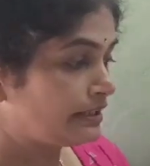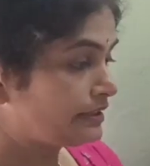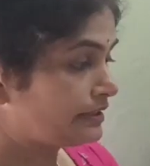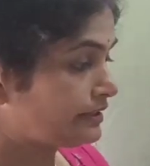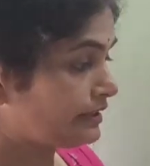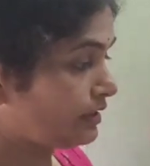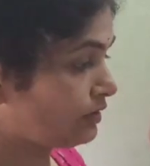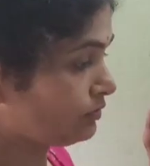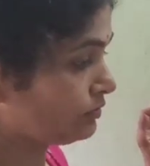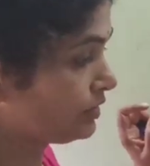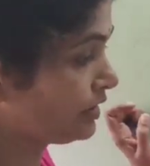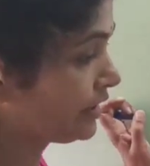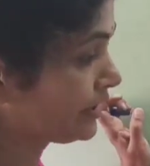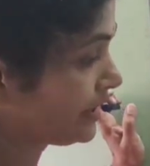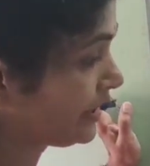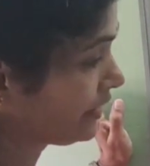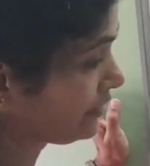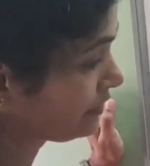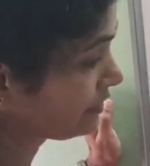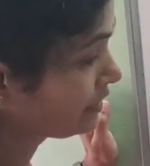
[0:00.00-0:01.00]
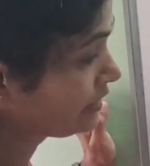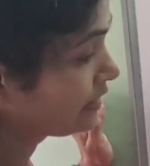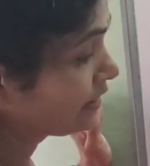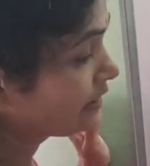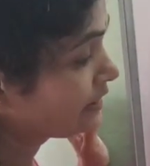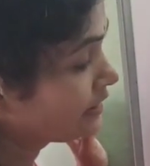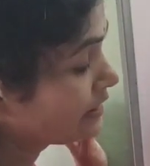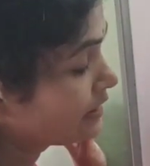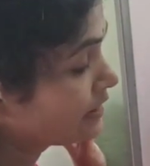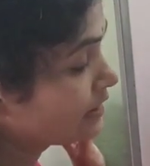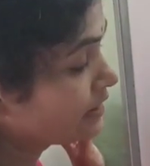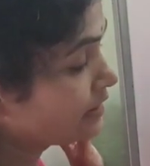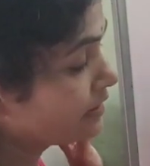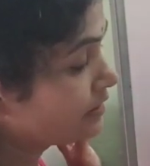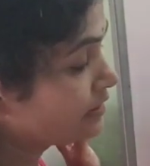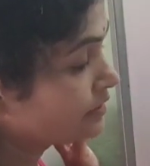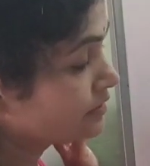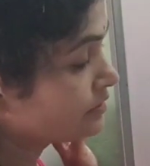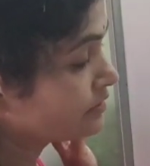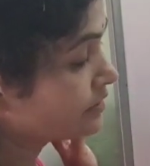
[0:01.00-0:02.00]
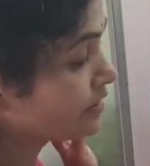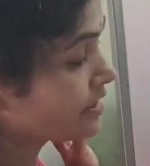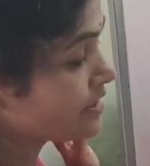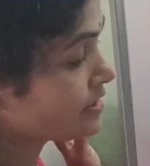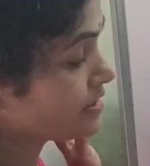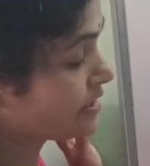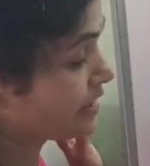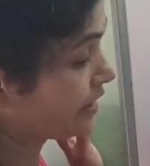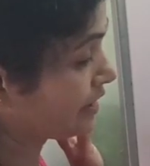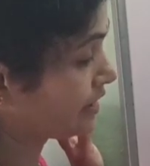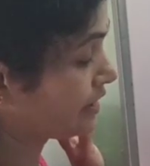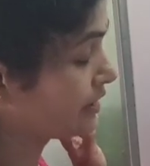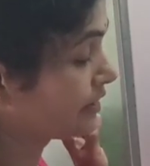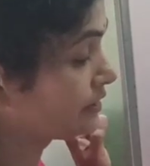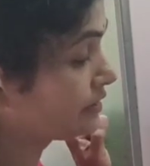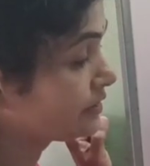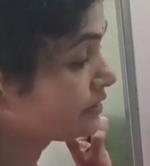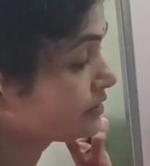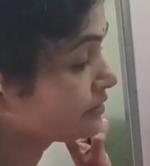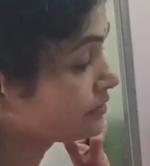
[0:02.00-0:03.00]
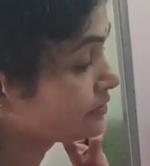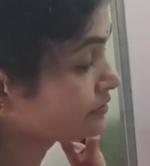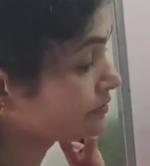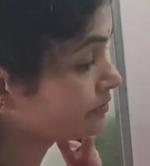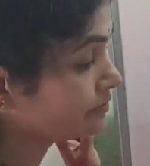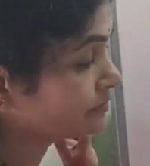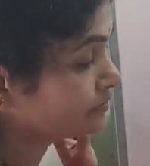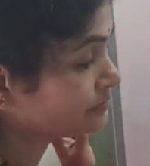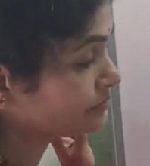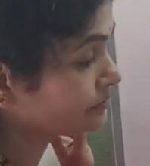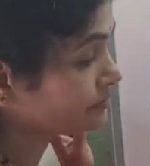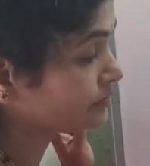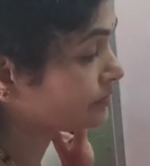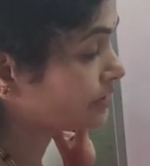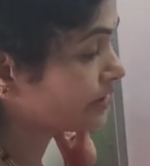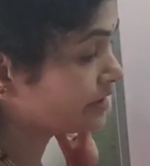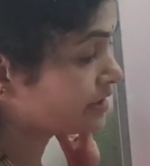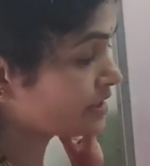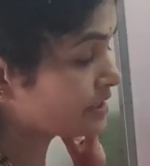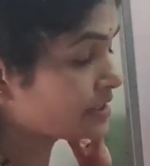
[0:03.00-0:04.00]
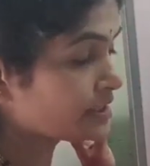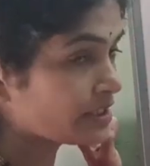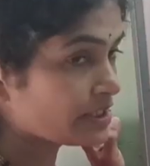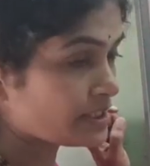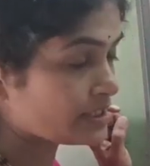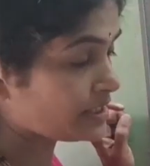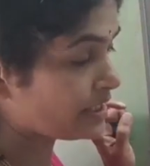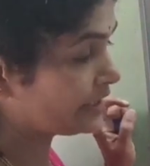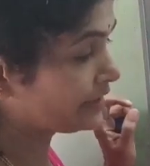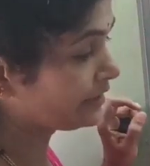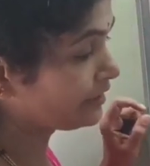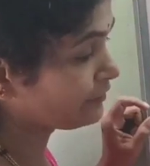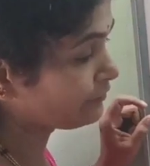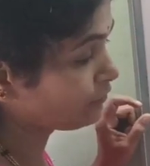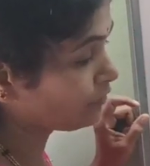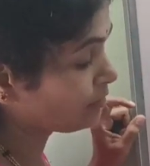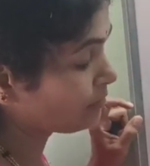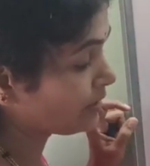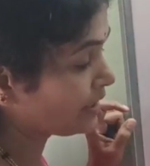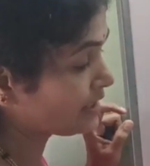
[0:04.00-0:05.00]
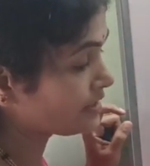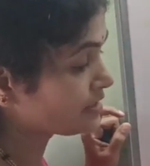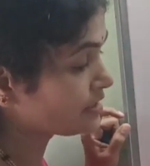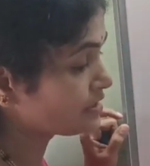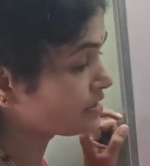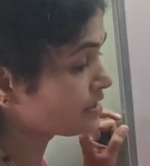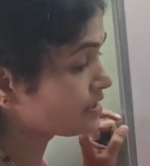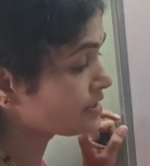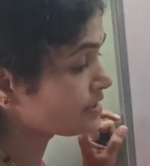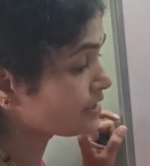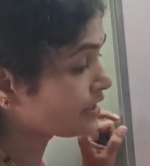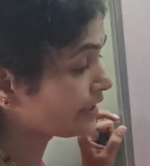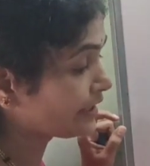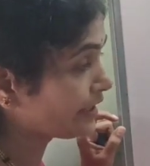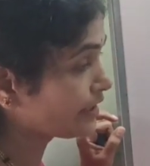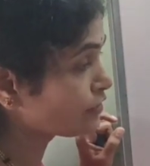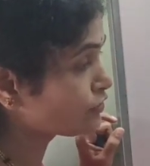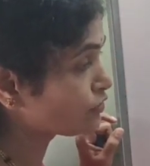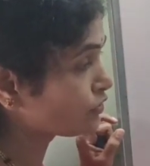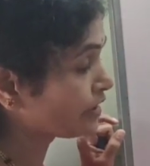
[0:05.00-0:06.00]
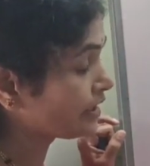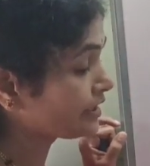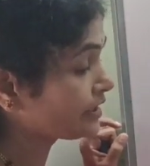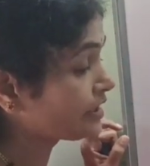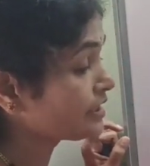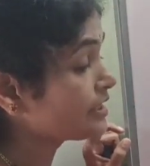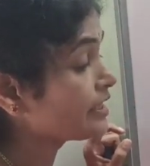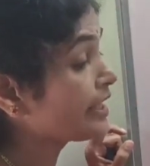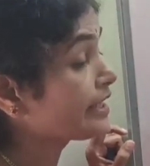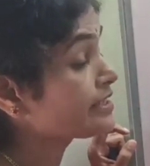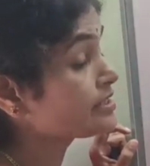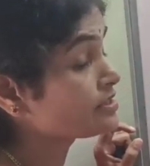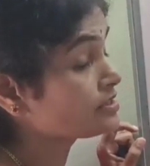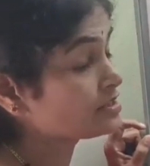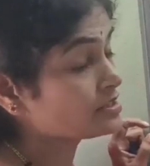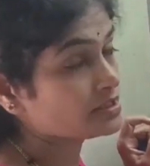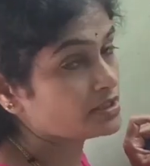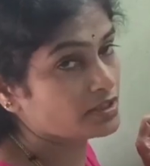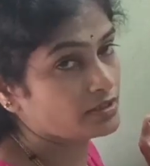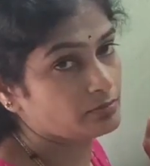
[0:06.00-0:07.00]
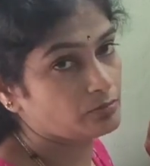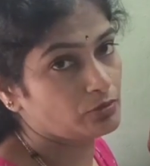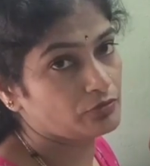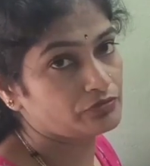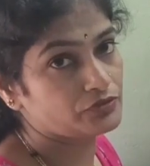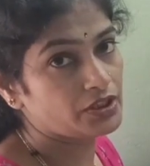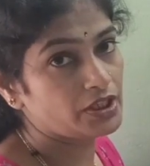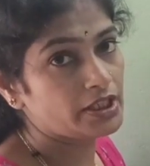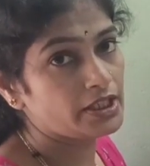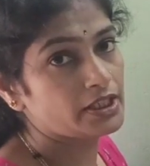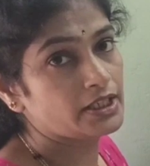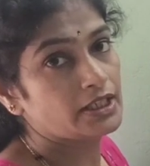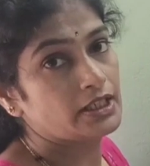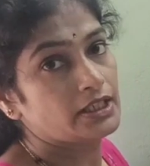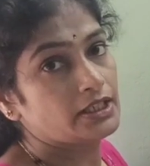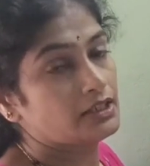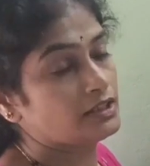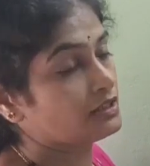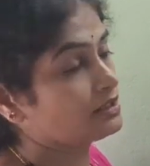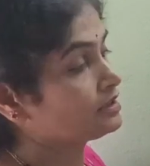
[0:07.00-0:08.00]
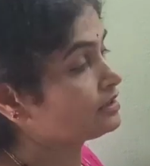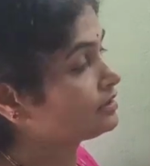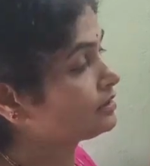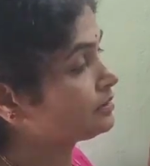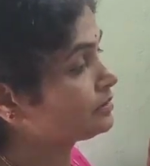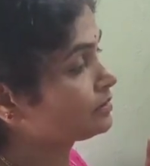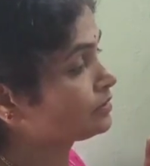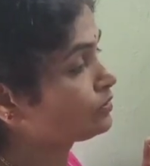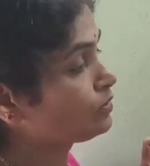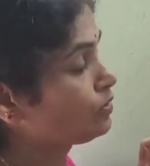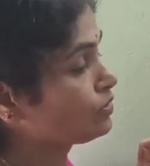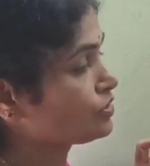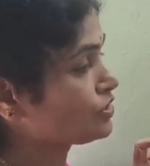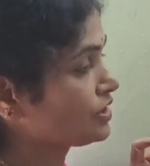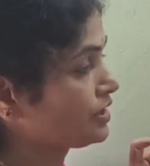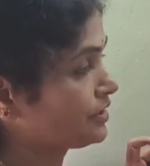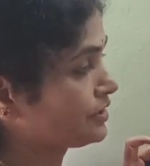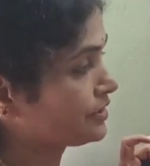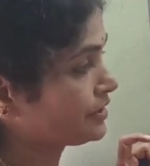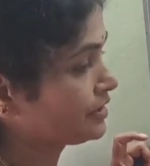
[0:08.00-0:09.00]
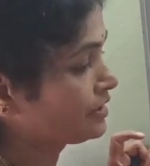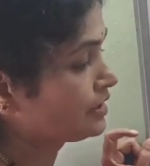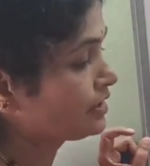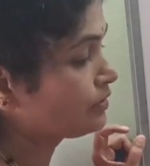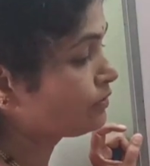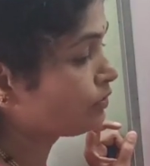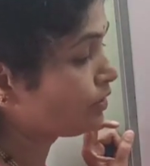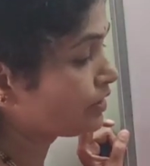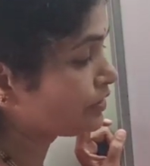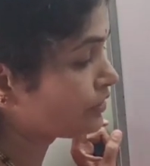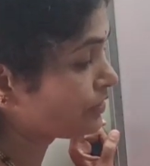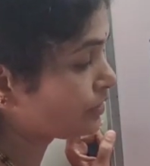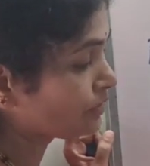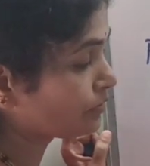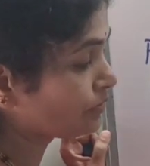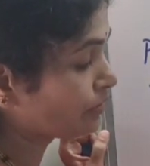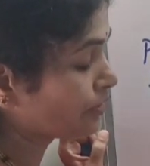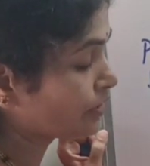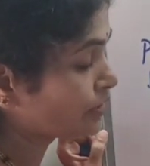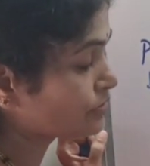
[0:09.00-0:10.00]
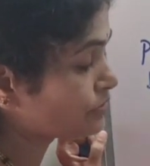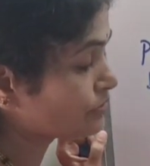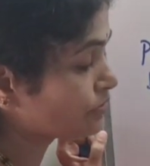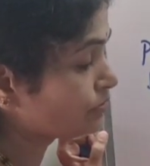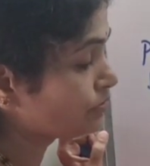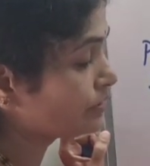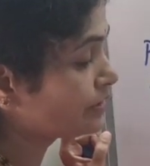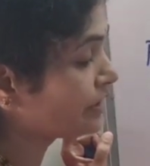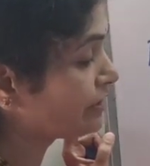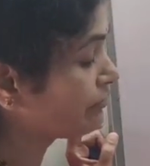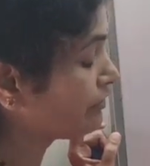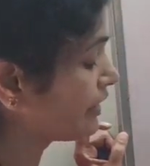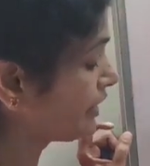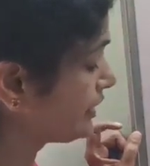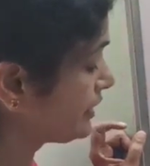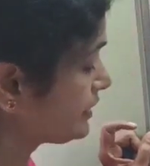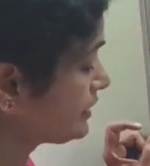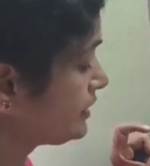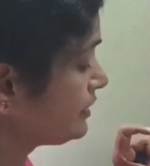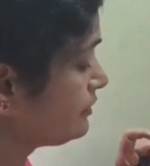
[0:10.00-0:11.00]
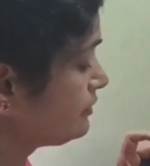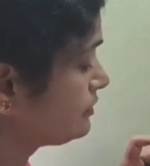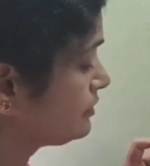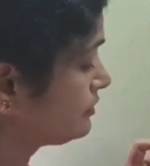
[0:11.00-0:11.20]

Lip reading: Now again, just check. It is in the standard form as it is. Again, to get the next term of the quotient, what you are going to do, divide the